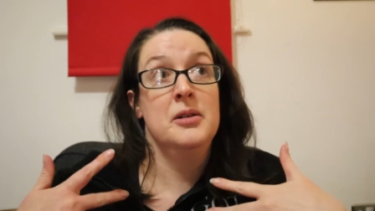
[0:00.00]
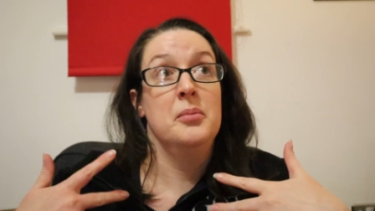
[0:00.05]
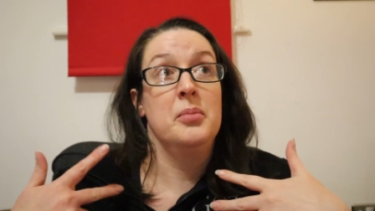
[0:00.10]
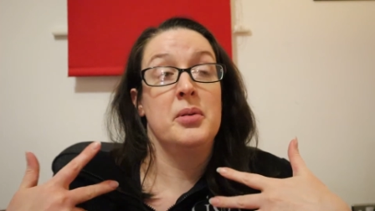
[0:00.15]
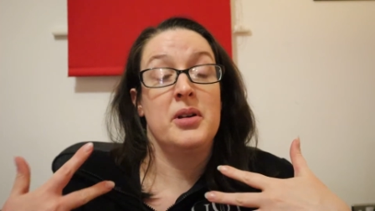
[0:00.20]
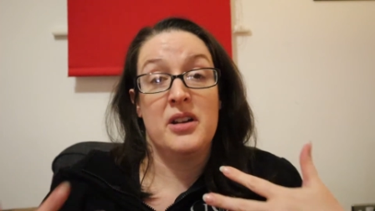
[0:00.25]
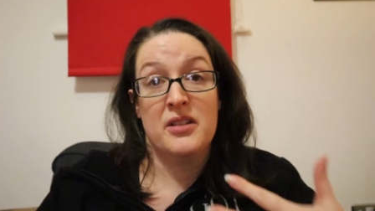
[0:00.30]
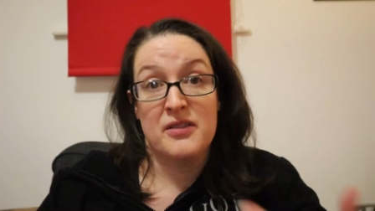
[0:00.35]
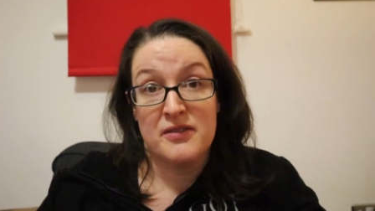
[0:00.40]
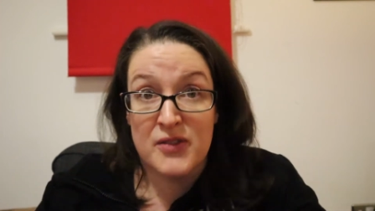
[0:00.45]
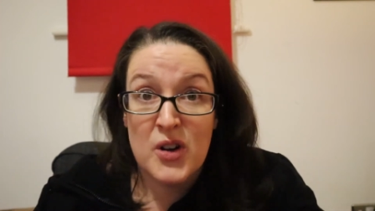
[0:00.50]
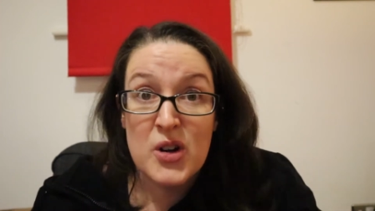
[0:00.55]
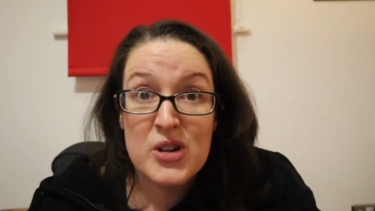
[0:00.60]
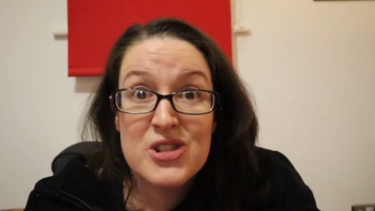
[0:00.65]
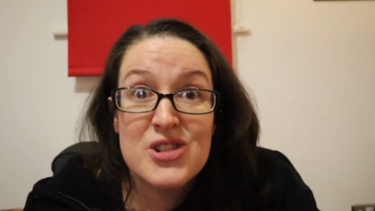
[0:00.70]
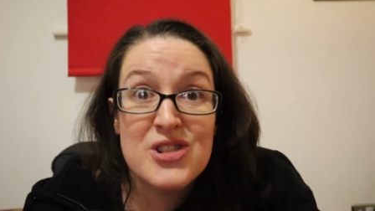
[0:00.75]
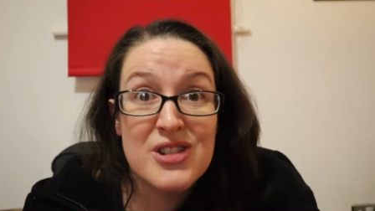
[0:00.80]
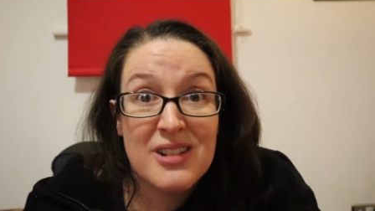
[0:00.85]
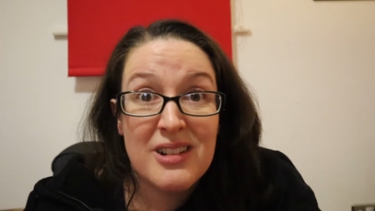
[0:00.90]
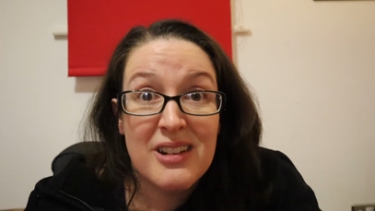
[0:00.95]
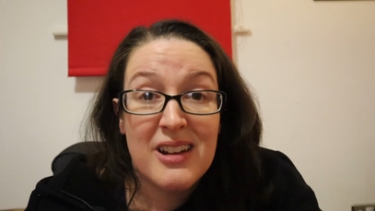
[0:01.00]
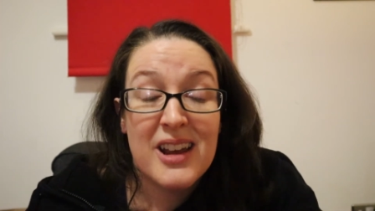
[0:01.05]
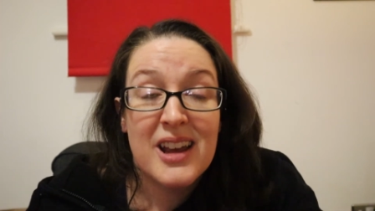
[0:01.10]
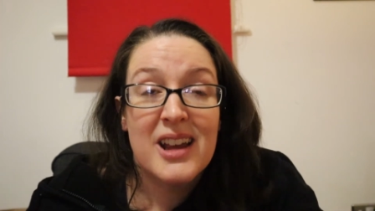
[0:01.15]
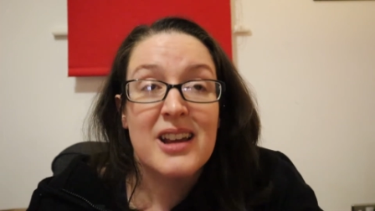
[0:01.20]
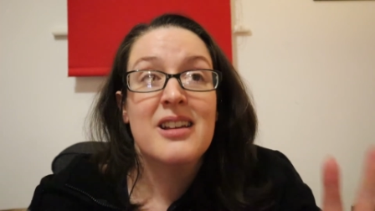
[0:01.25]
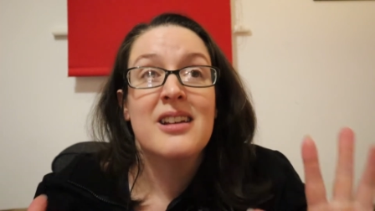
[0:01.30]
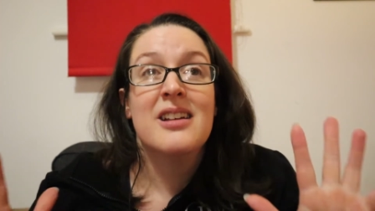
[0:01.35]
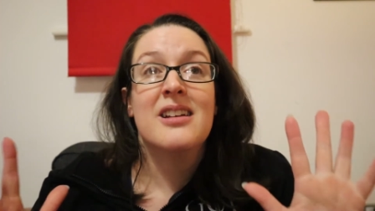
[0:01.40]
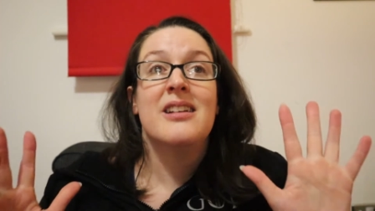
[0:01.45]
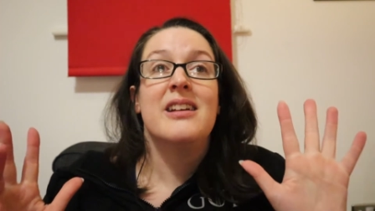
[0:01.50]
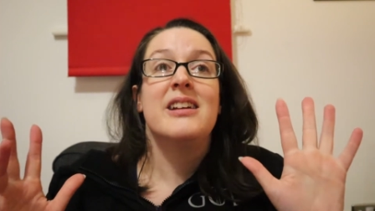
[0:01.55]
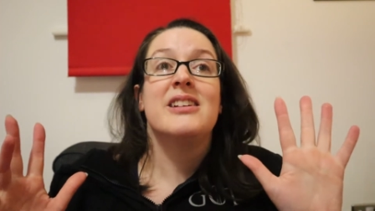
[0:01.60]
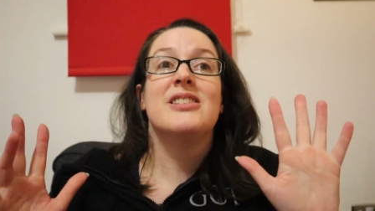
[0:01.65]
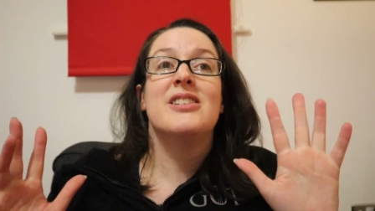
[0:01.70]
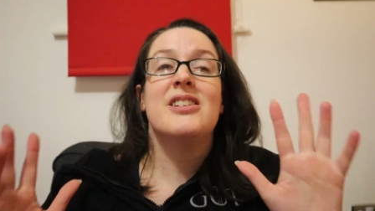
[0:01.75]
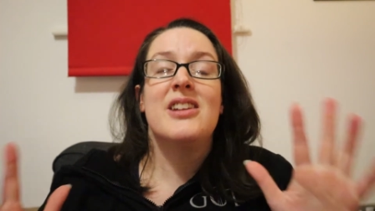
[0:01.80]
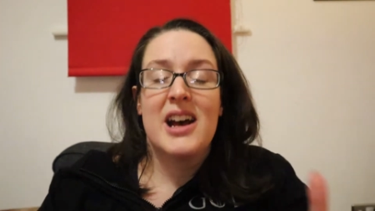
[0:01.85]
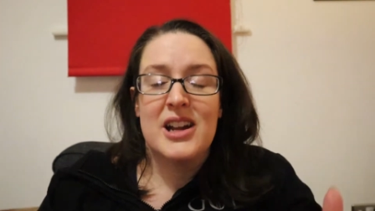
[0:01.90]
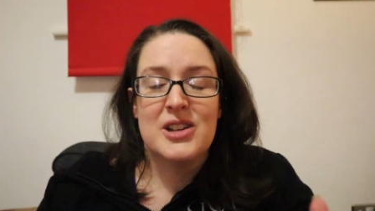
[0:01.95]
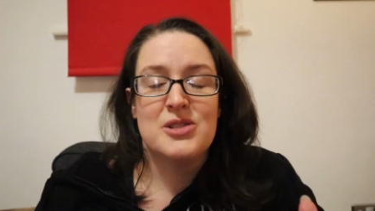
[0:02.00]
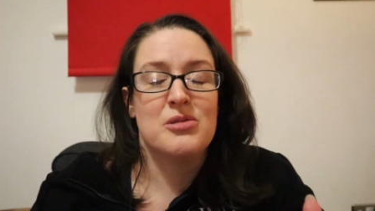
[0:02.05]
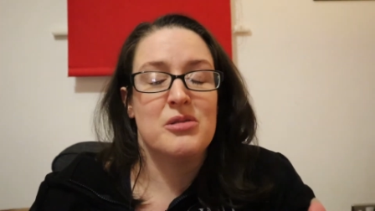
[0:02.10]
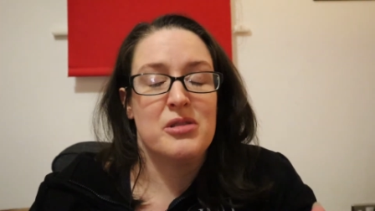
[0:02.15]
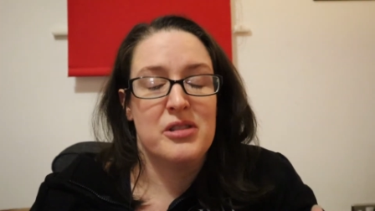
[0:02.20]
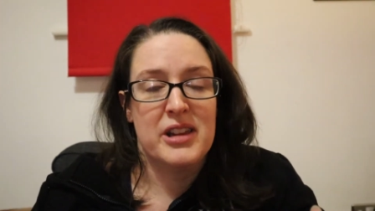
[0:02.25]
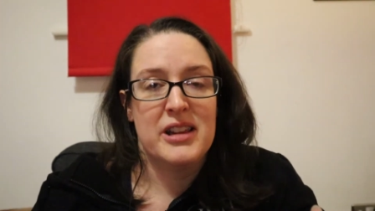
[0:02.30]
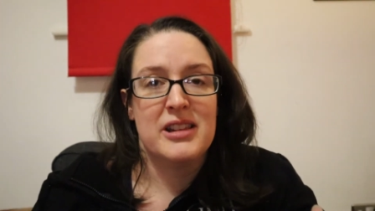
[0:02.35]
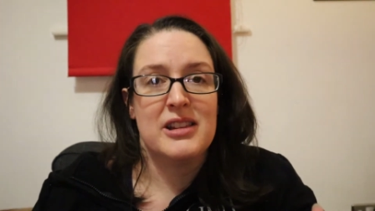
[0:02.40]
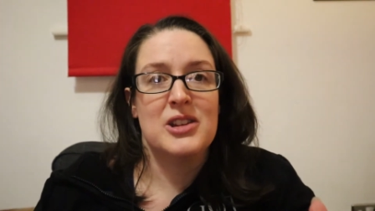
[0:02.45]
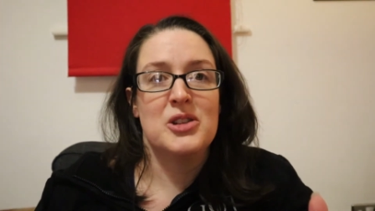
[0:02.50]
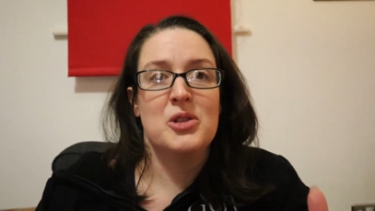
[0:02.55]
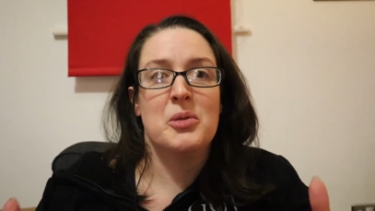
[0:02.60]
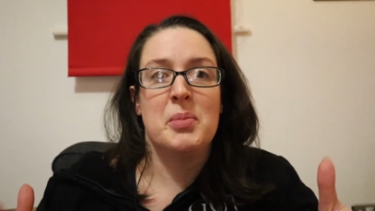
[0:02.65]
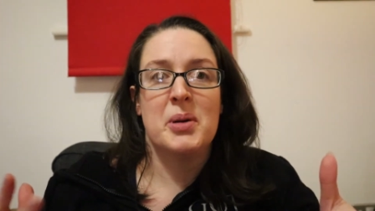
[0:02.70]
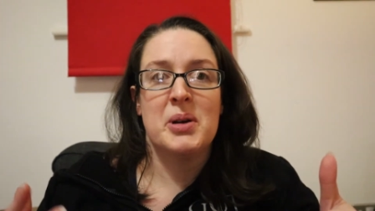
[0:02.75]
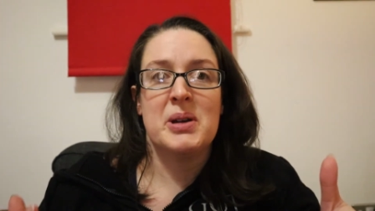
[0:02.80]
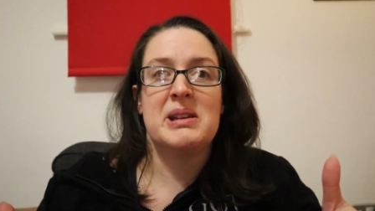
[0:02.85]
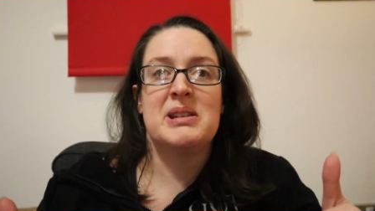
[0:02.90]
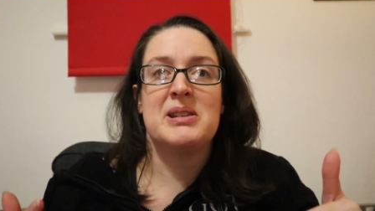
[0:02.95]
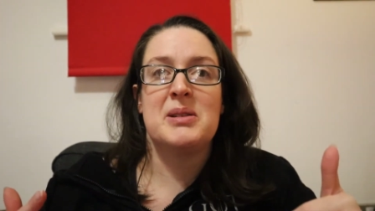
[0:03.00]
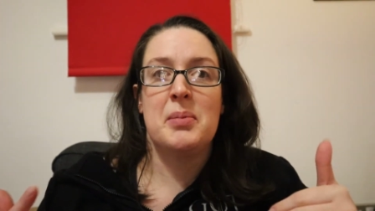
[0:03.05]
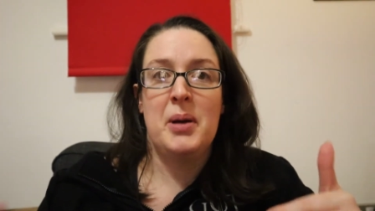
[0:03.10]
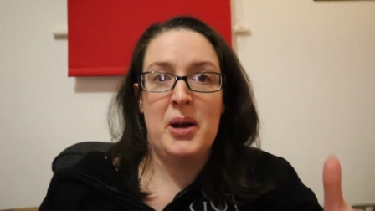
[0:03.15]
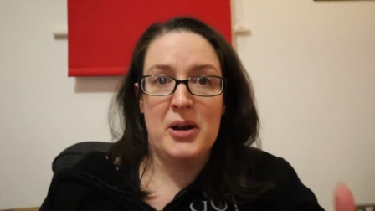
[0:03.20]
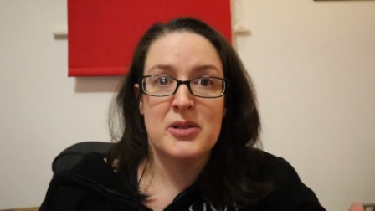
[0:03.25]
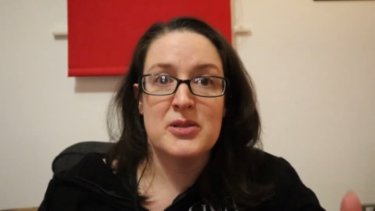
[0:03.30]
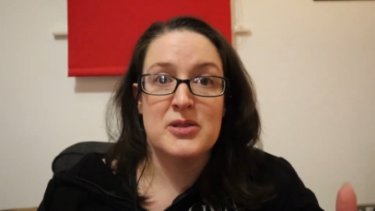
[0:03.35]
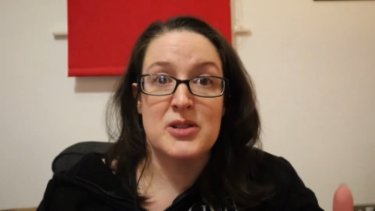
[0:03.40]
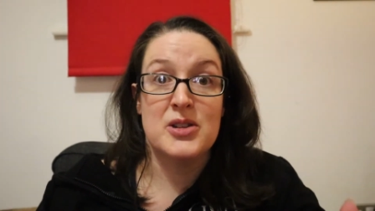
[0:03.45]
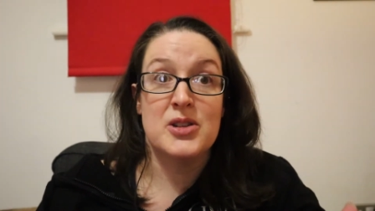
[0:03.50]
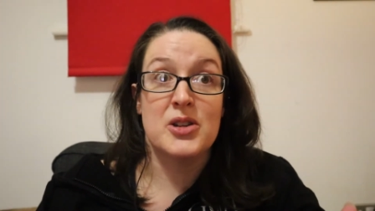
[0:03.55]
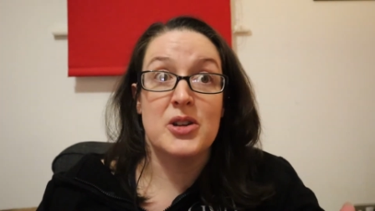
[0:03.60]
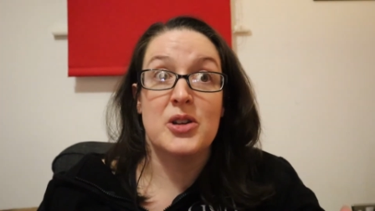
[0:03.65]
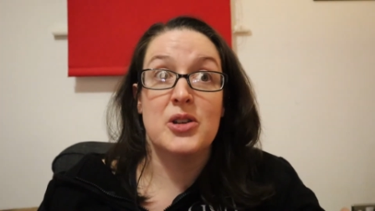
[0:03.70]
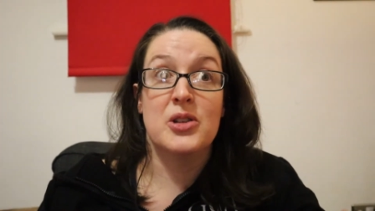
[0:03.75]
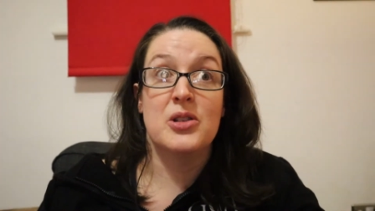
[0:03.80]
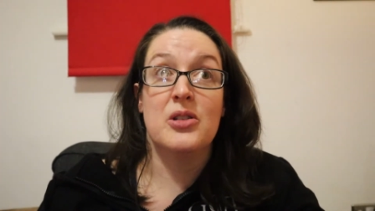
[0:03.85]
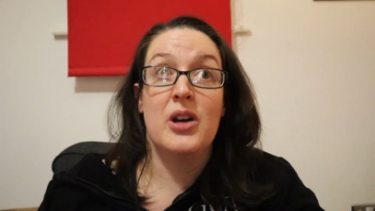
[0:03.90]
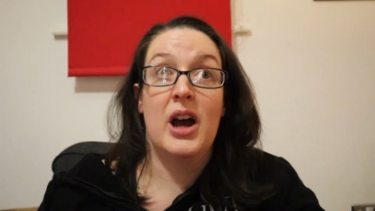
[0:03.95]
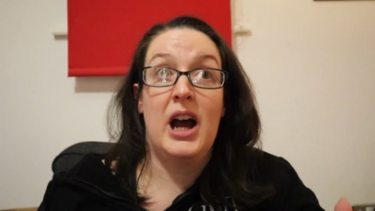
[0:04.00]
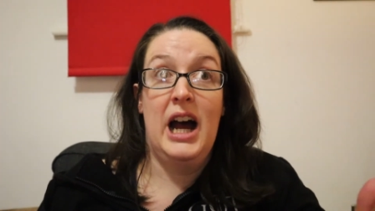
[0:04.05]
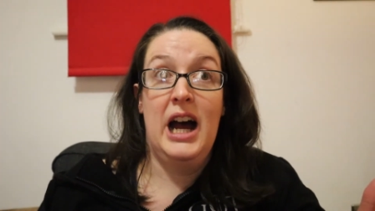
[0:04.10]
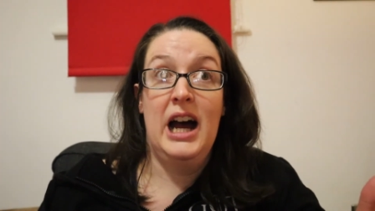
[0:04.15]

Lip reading: But unfortunately, it's a natural thing that your body's supposed to do,